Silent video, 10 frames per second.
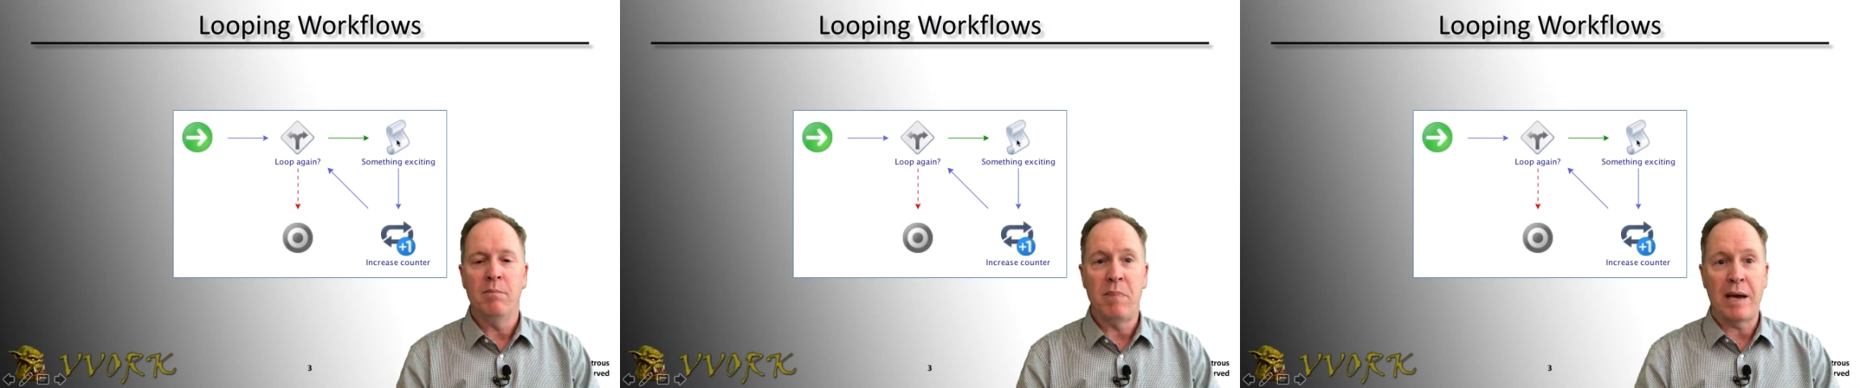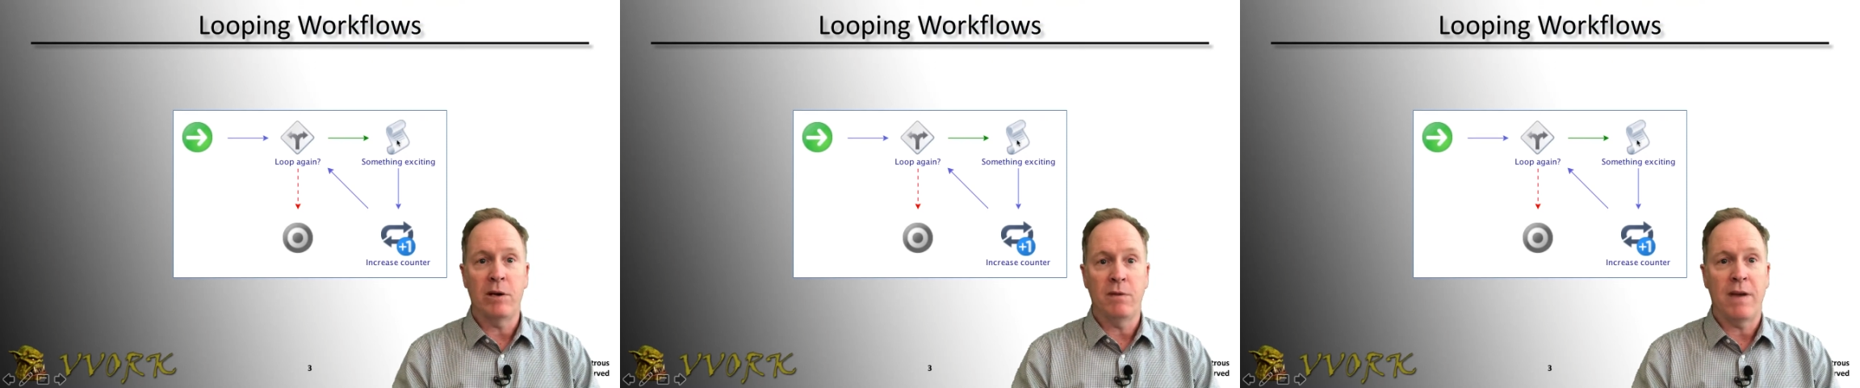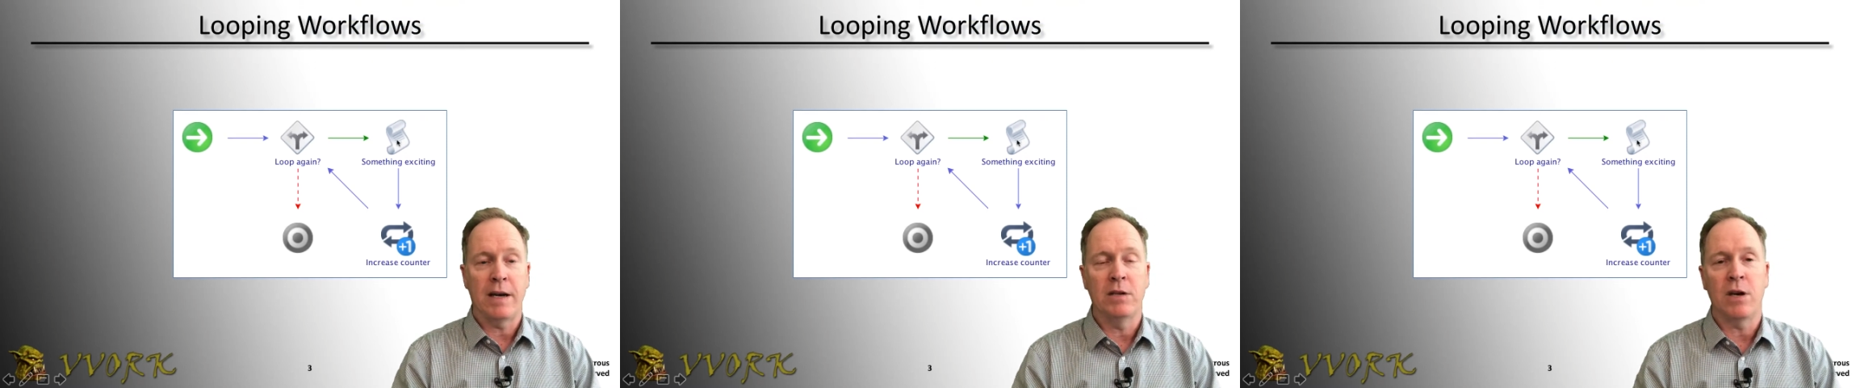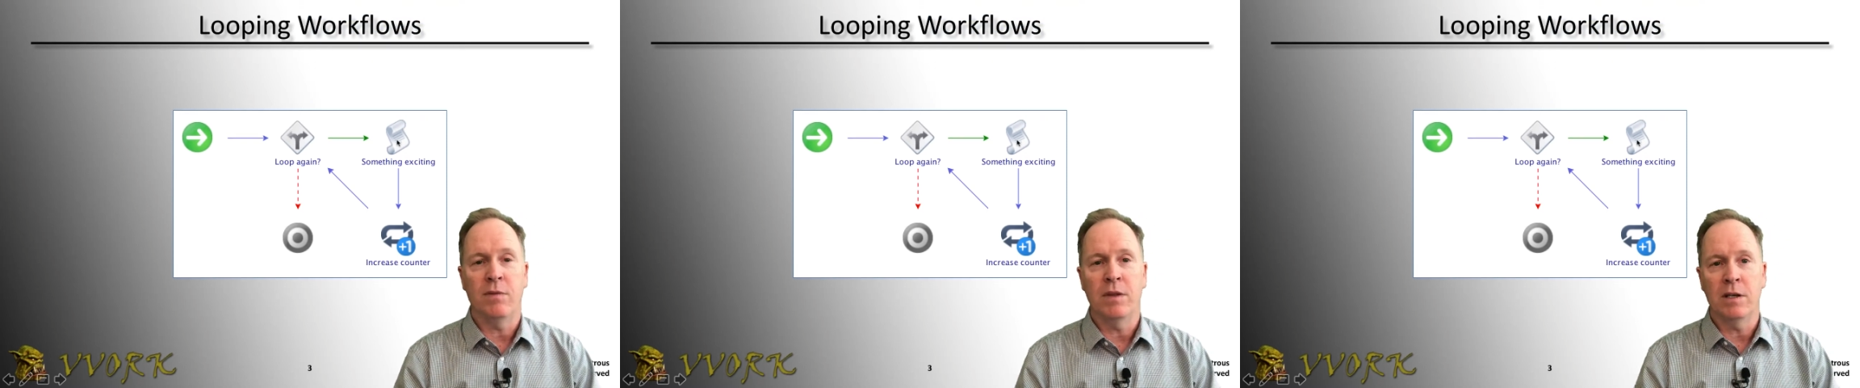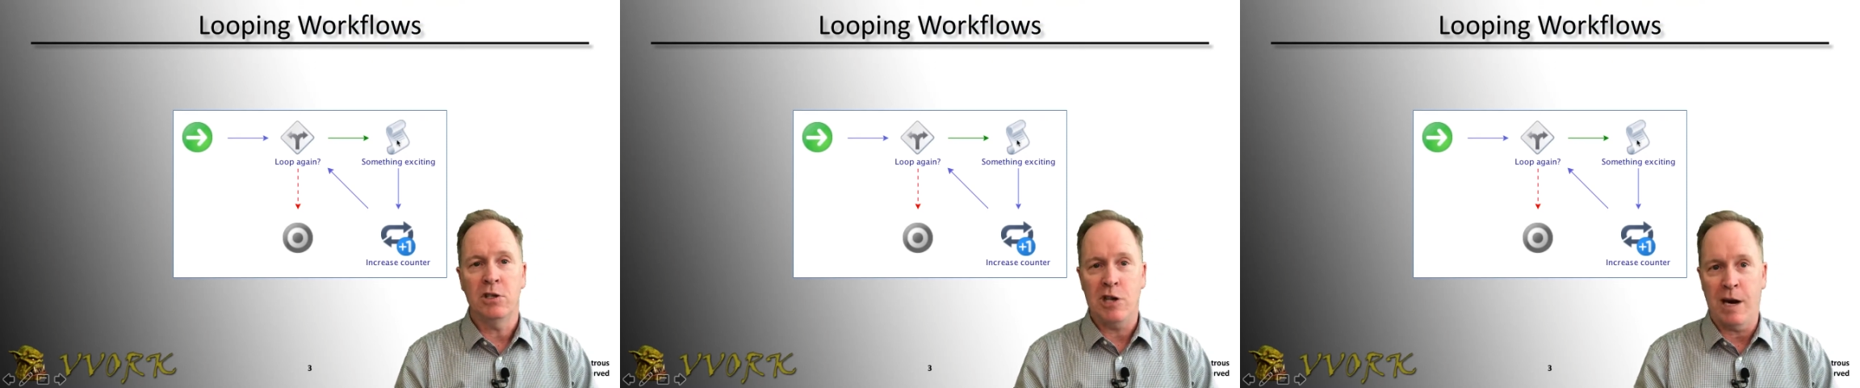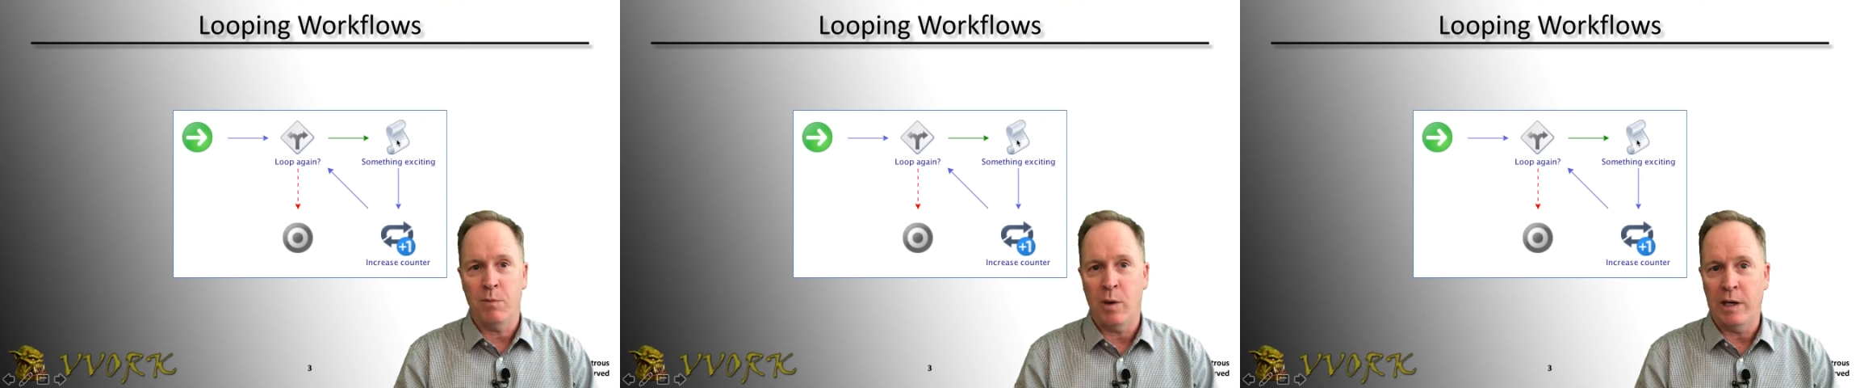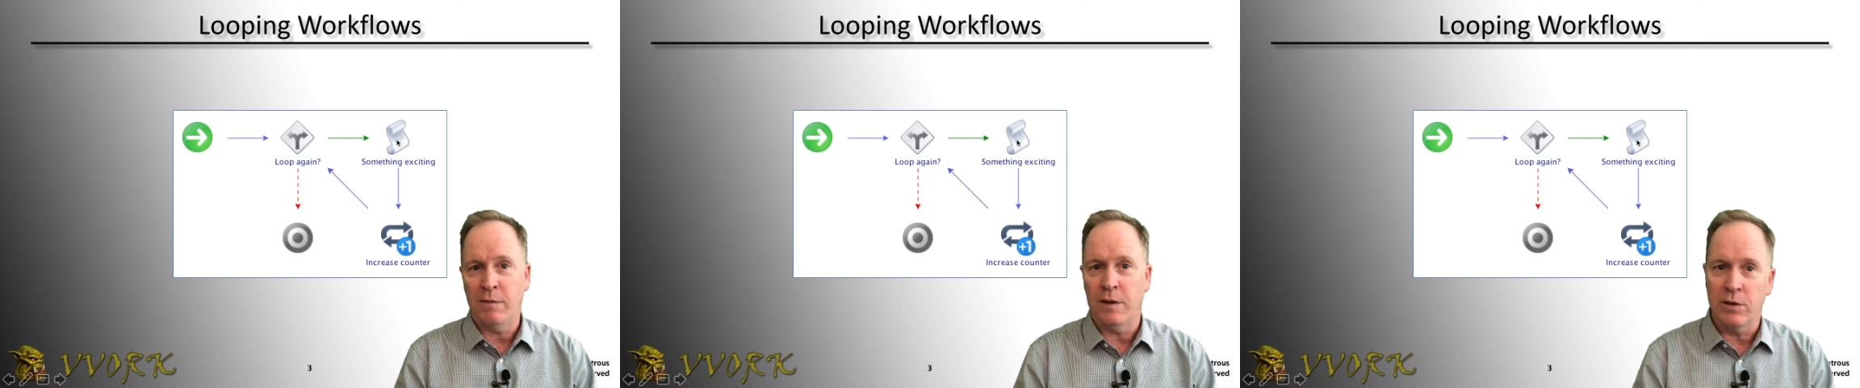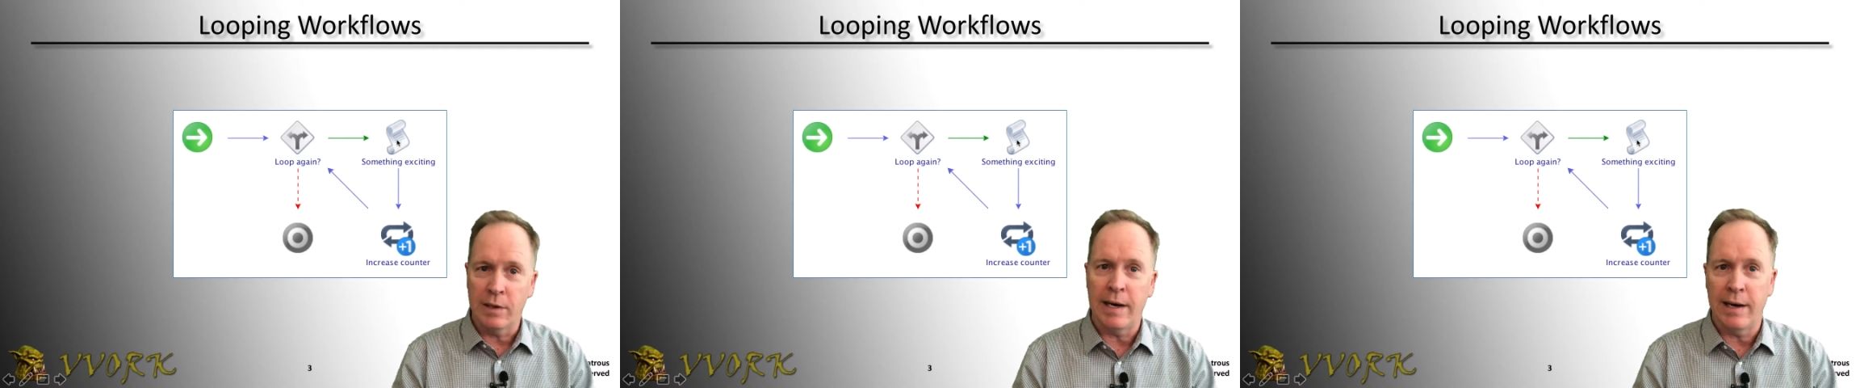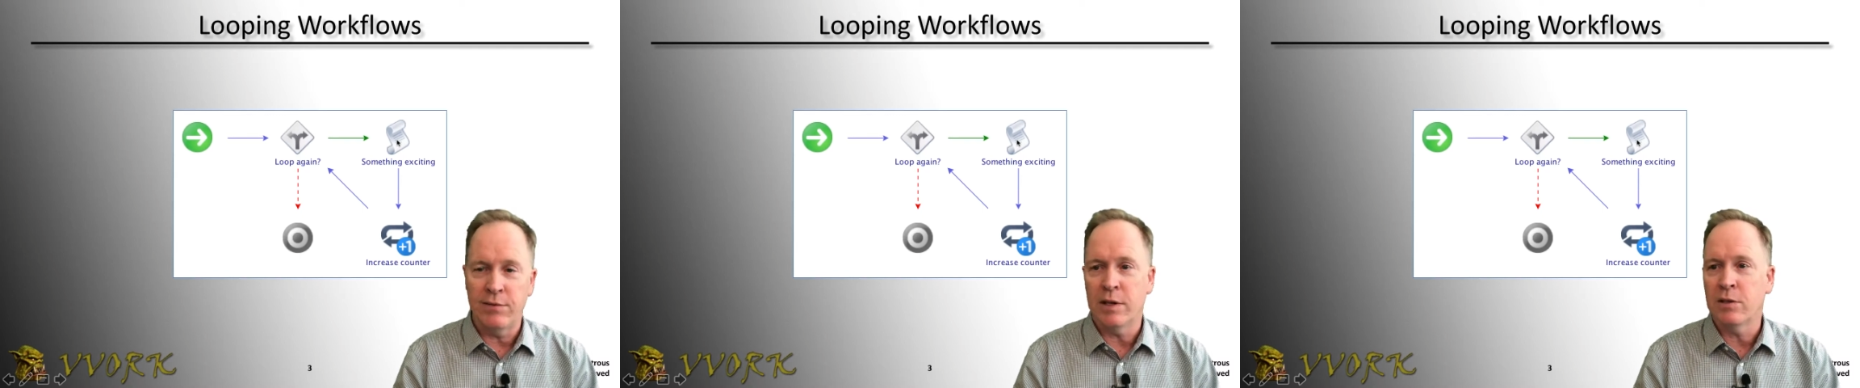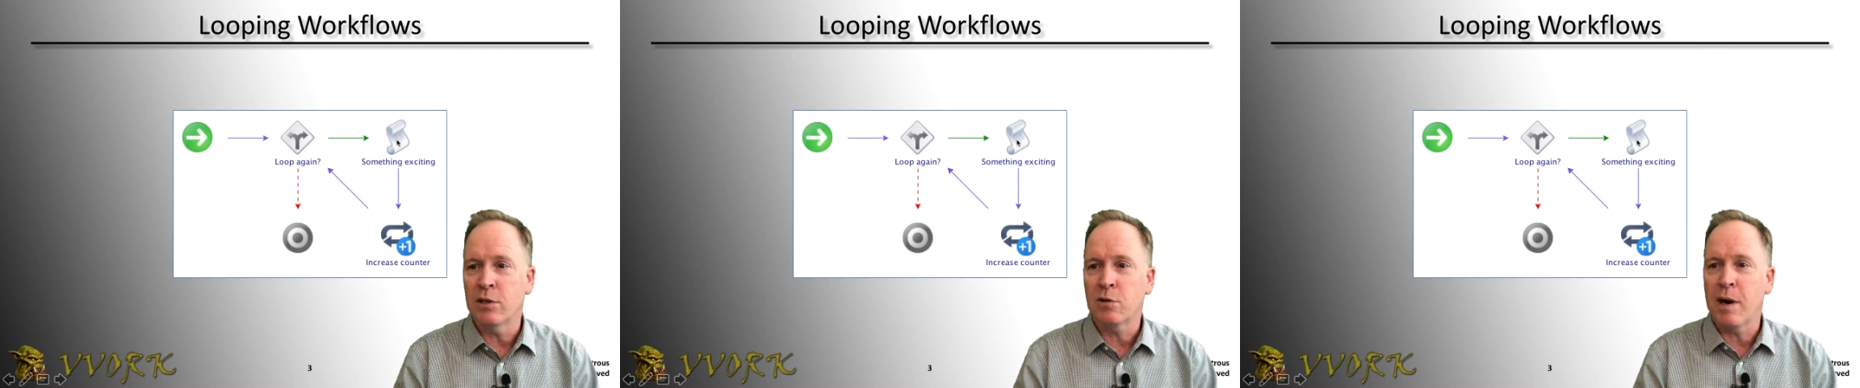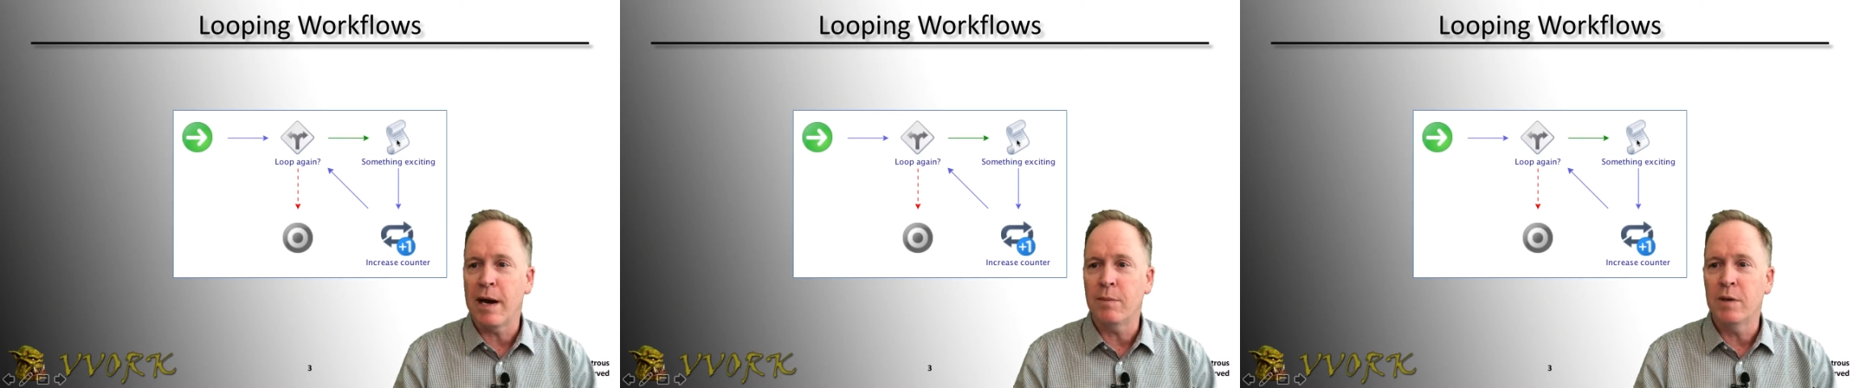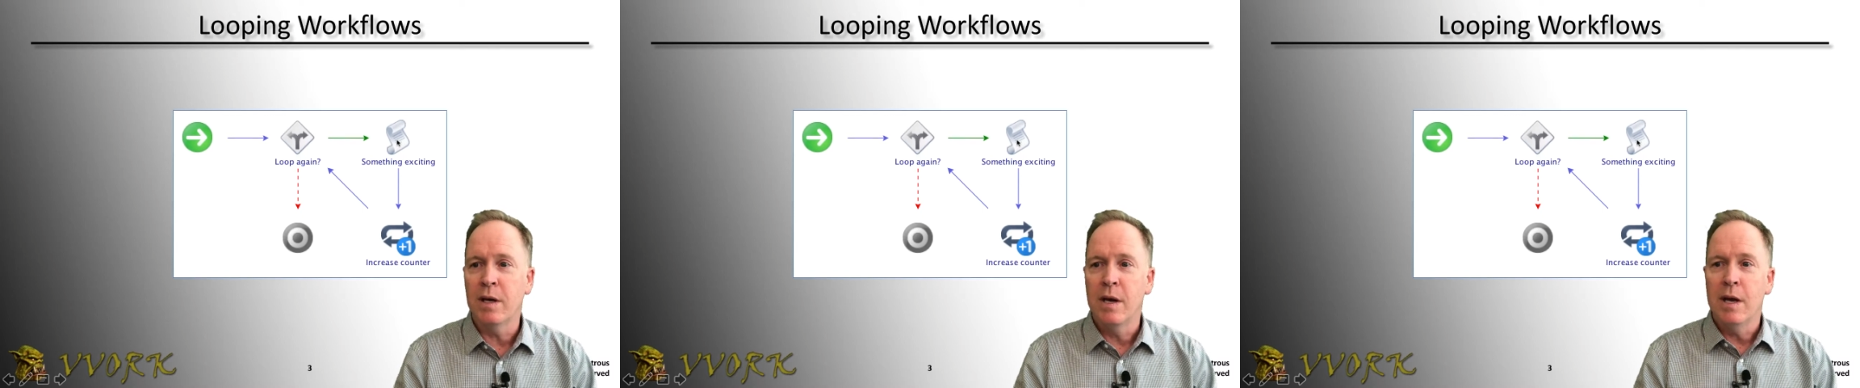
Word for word: better advantage of the checkpointing feature that I've just described.